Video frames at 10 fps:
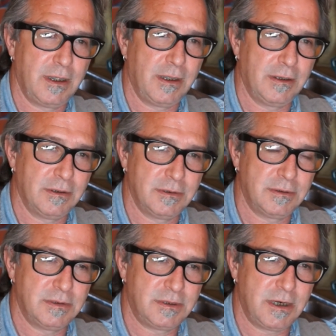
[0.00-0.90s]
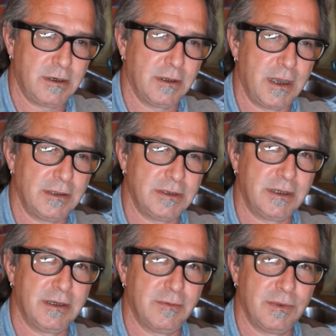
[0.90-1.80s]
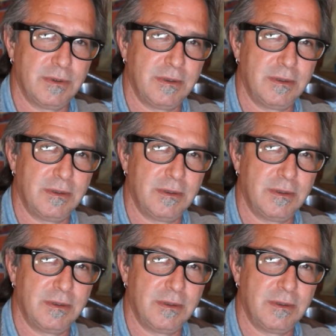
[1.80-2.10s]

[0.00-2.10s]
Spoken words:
and sterilizing it with,